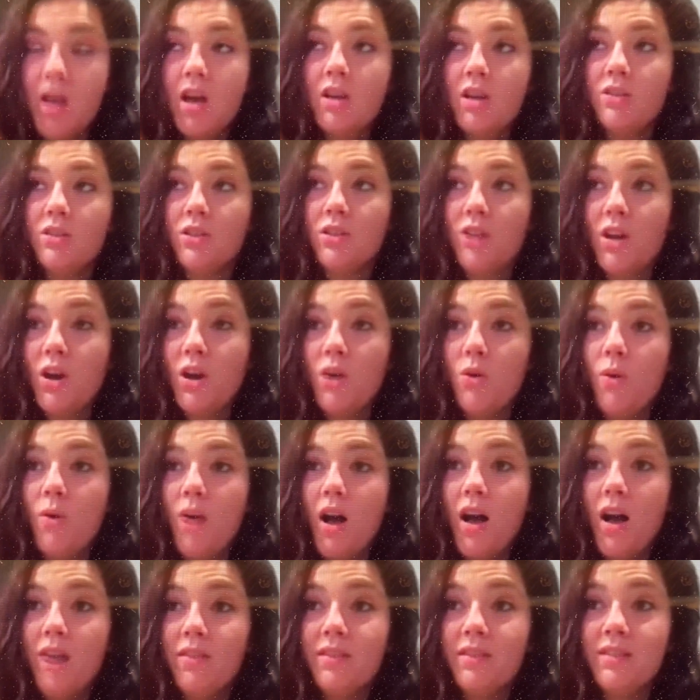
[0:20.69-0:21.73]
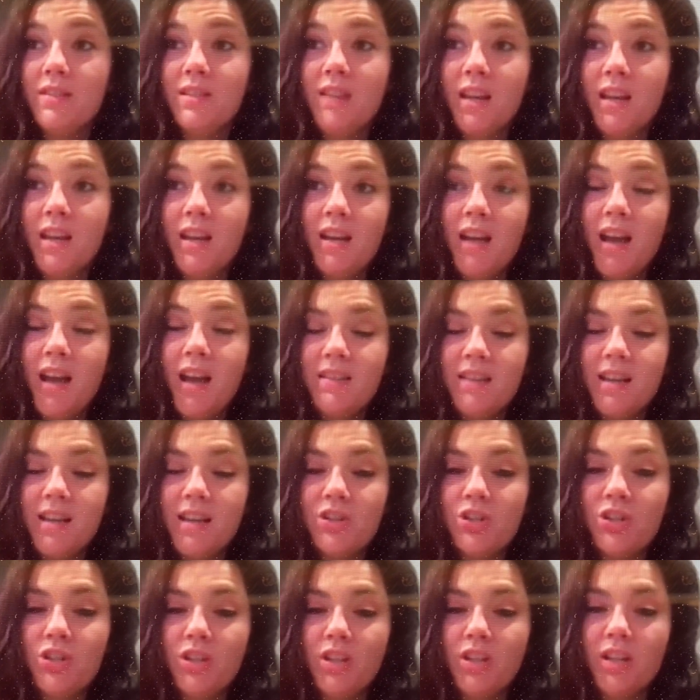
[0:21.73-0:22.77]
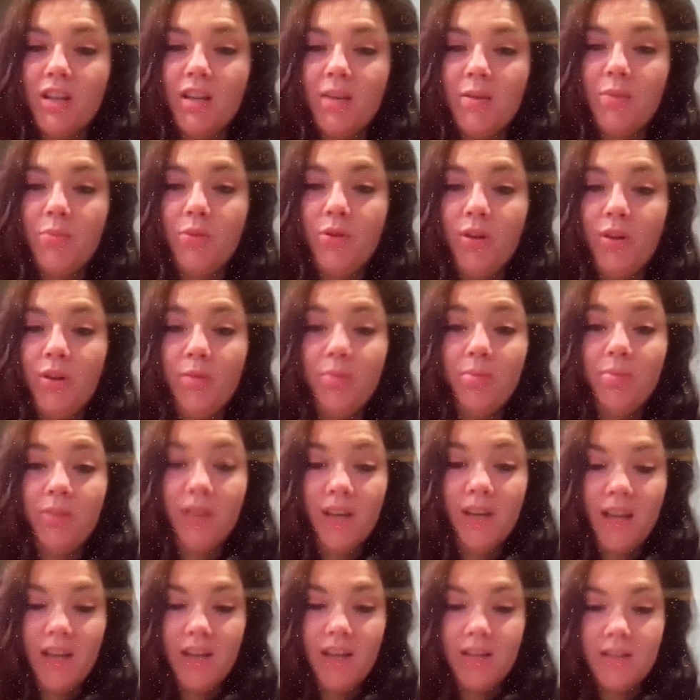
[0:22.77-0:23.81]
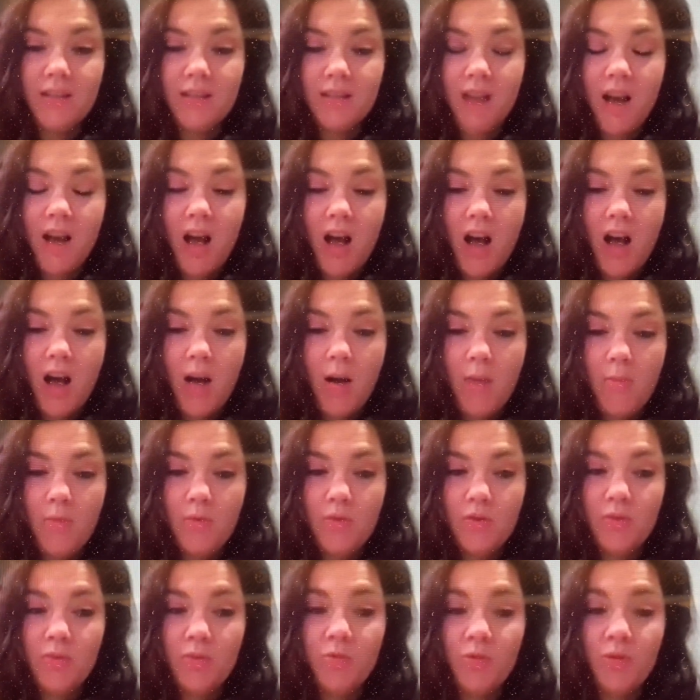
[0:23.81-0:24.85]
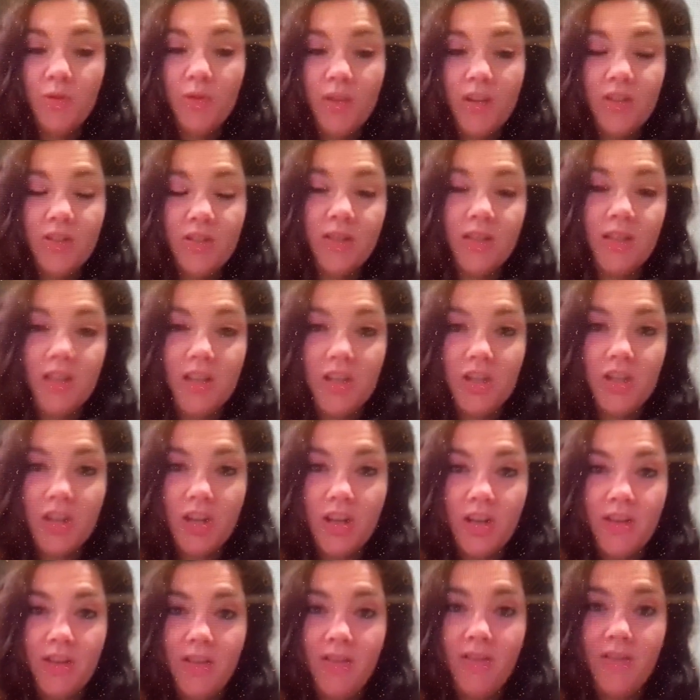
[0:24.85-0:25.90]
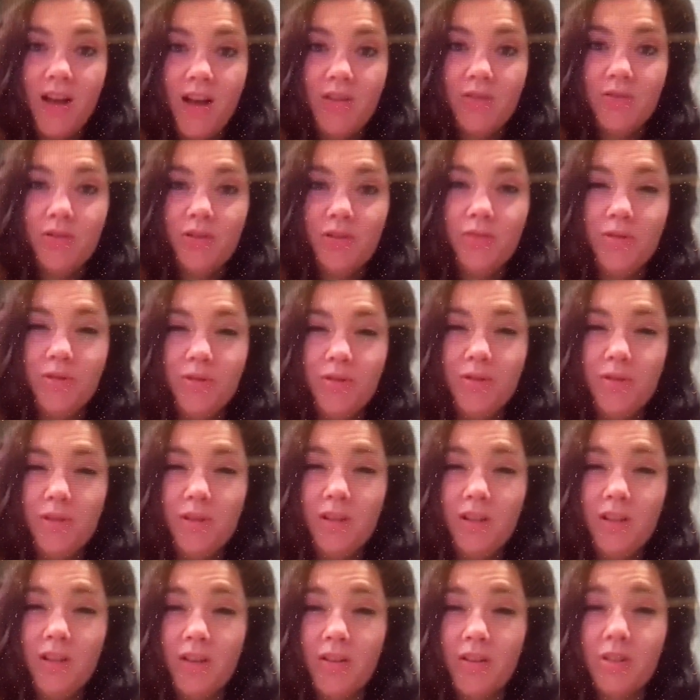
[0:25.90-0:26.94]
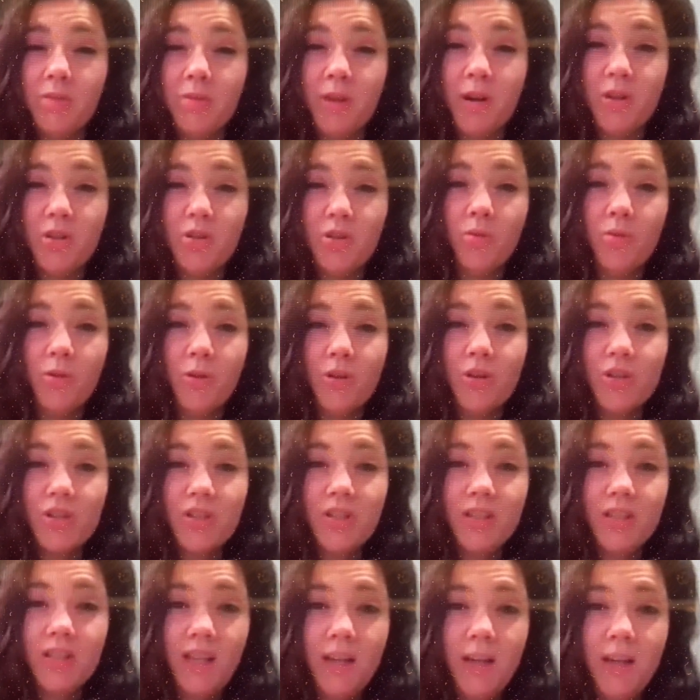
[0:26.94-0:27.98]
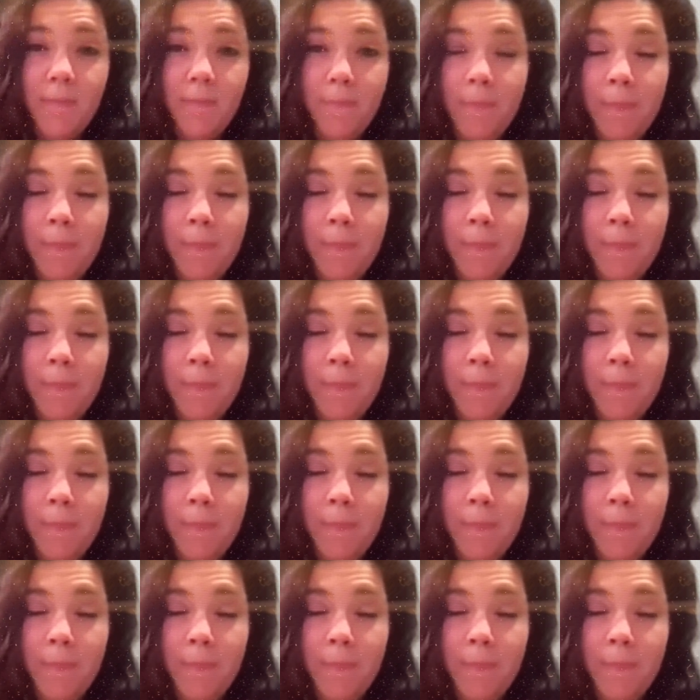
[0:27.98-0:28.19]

So uh, the state has actually put in place um, some new legislation that allows you to declare a special emergency